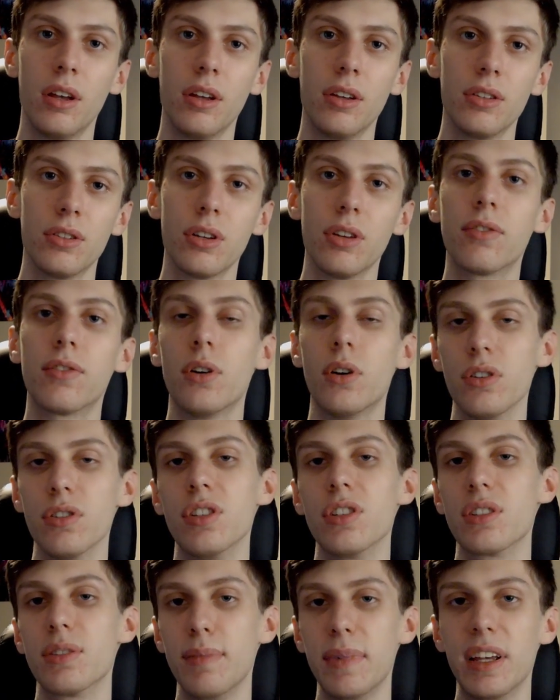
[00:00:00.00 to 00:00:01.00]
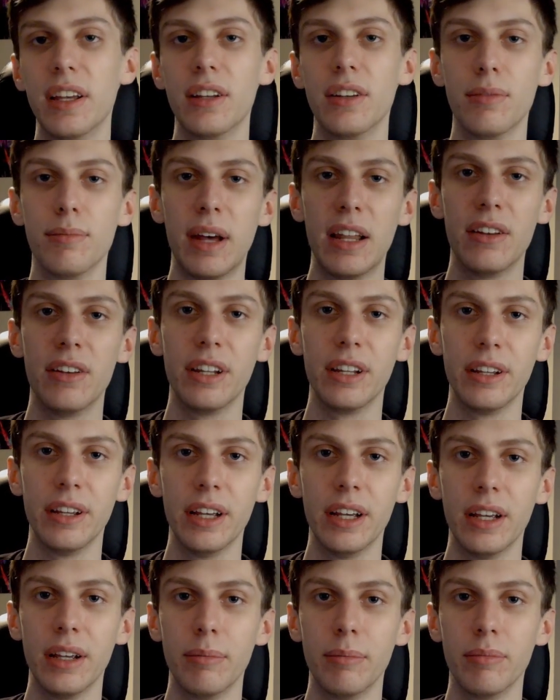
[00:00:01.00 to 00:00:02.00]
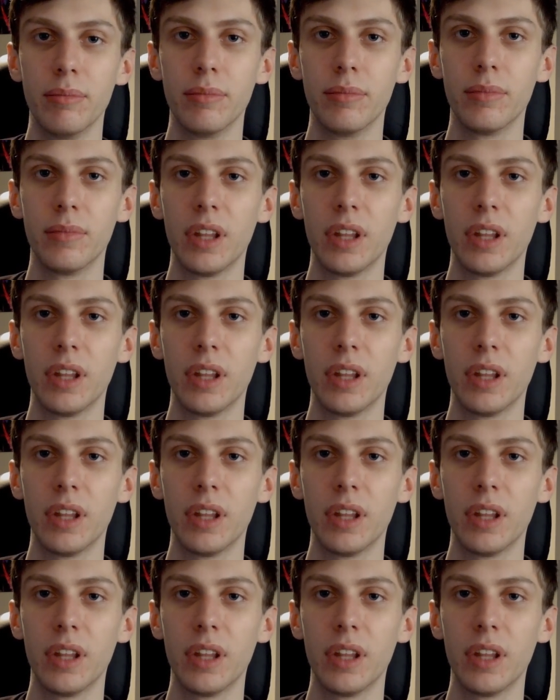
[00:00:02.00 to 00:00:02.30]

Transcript: so of course it's going to be a demanding game.